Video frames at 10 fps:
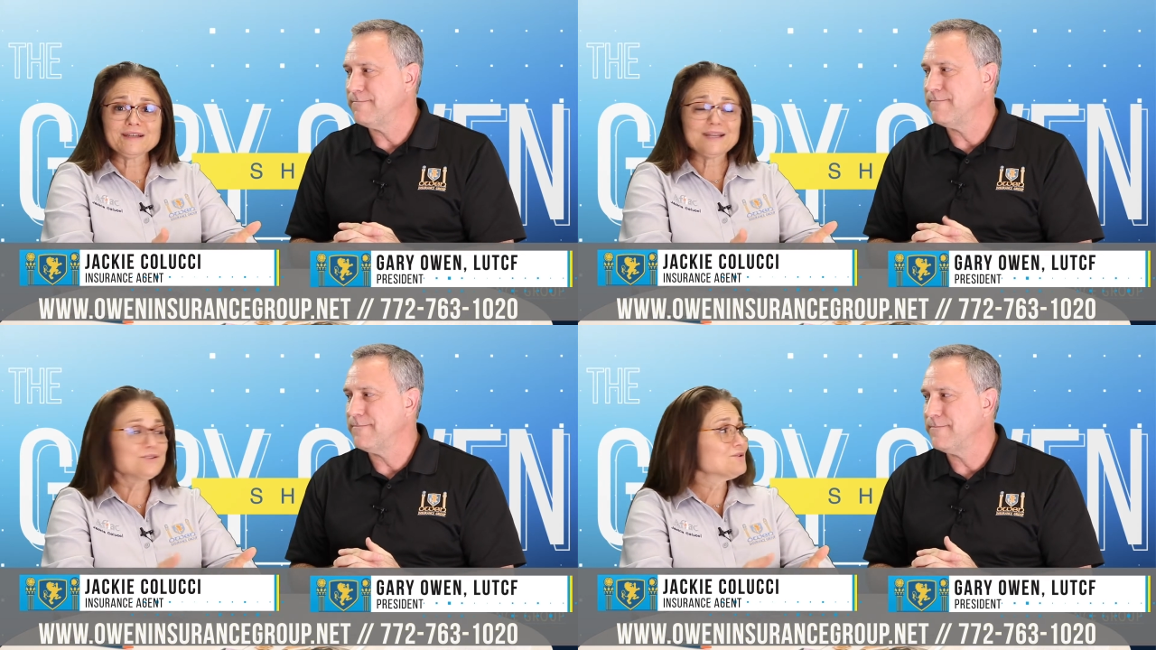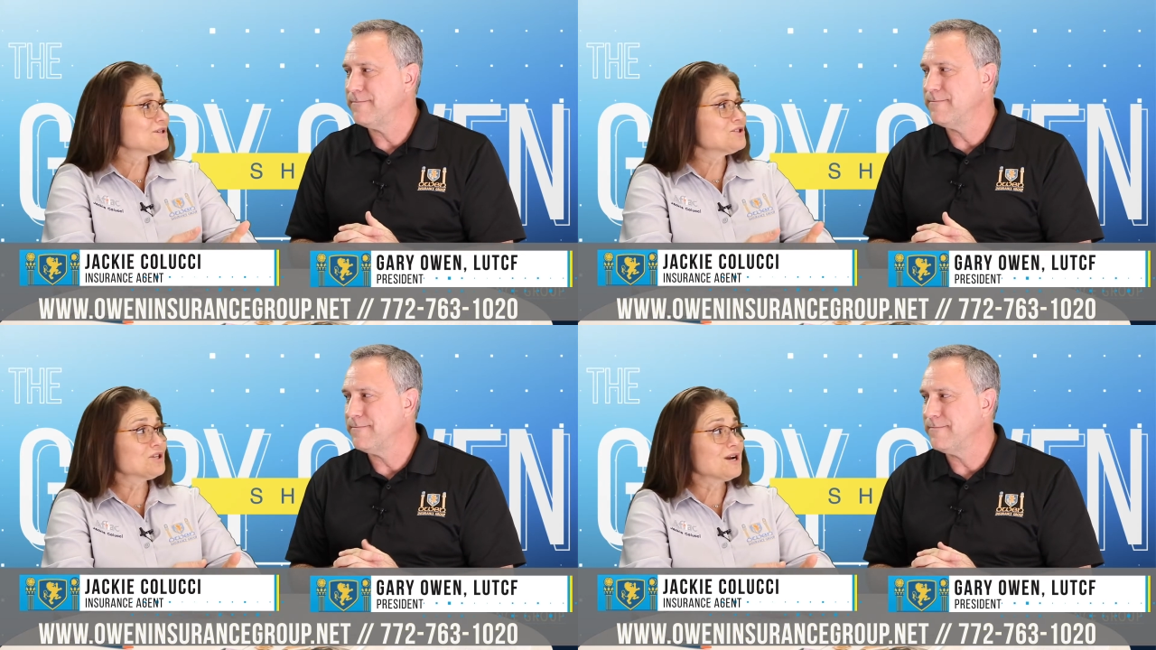Speaker 1: I do
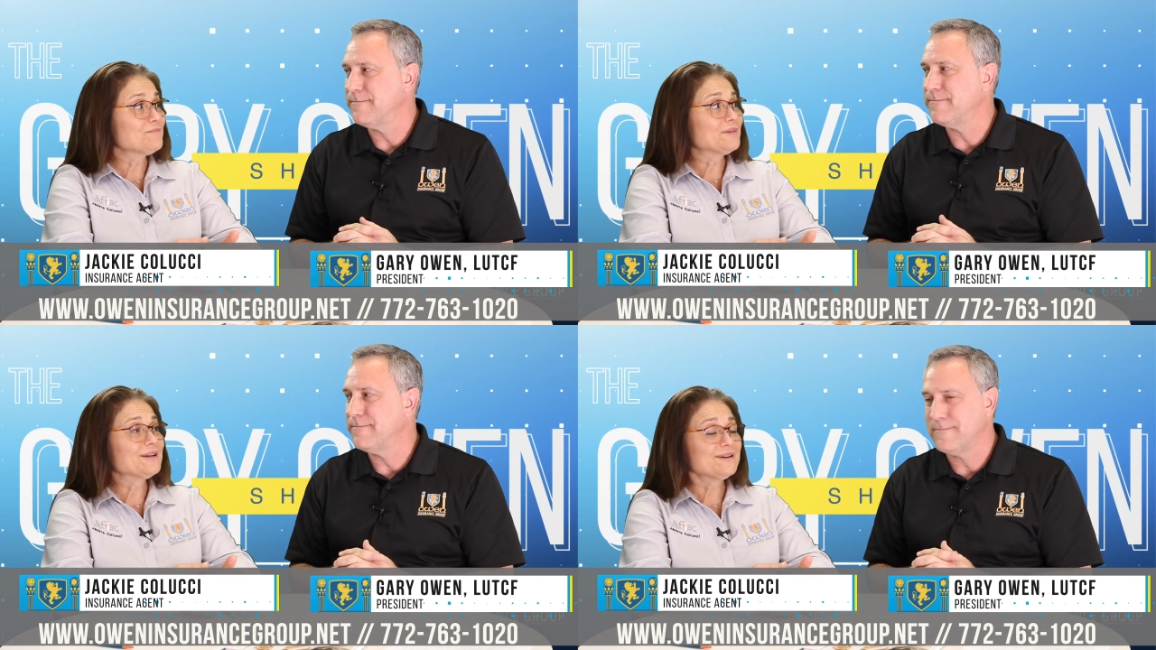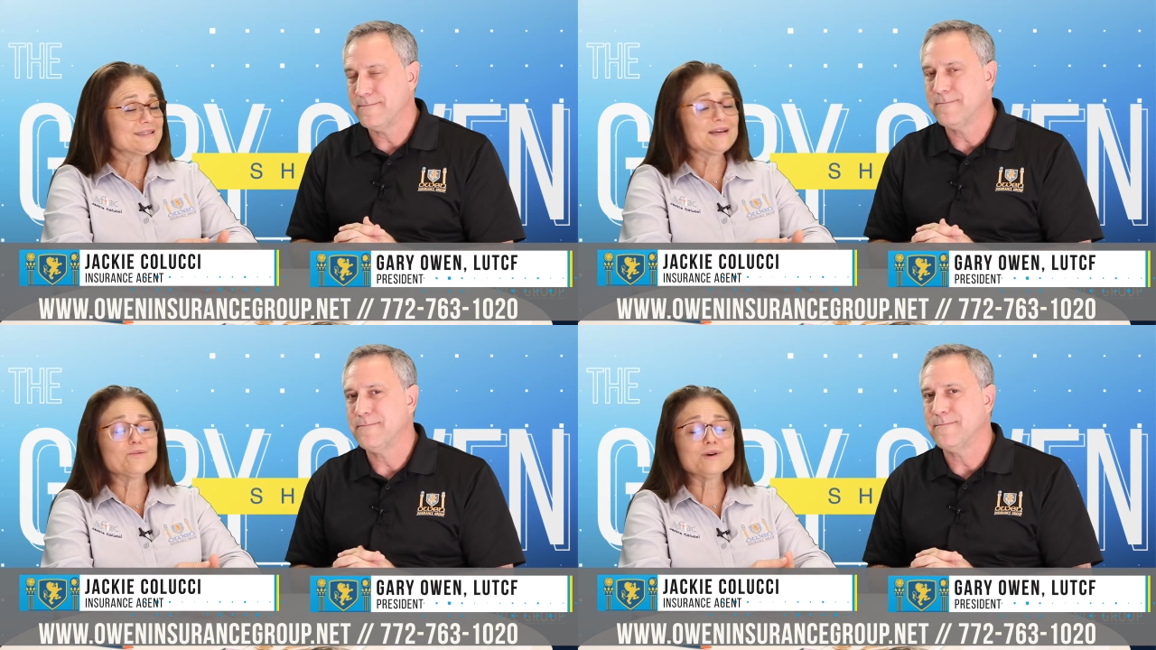this job
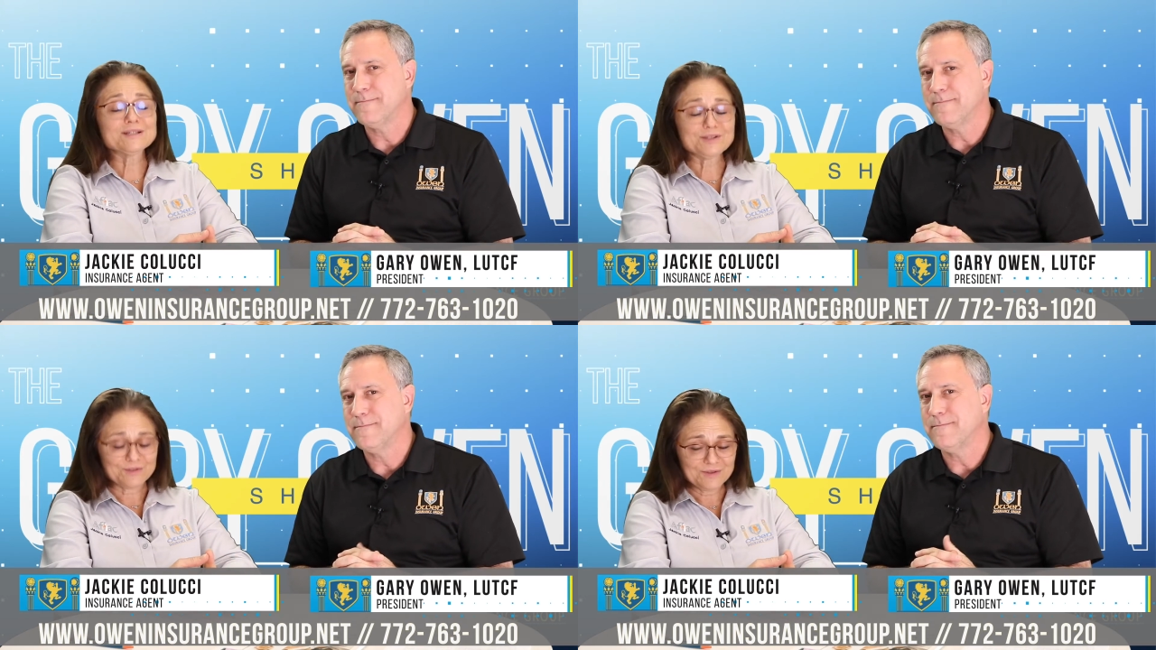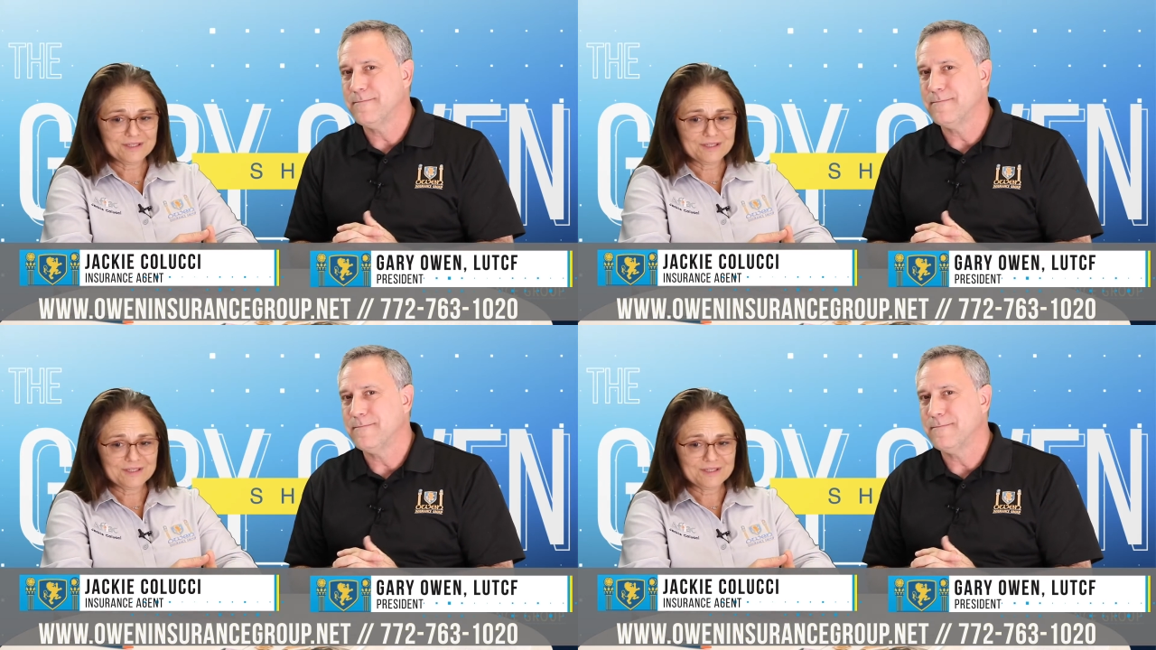because I want to.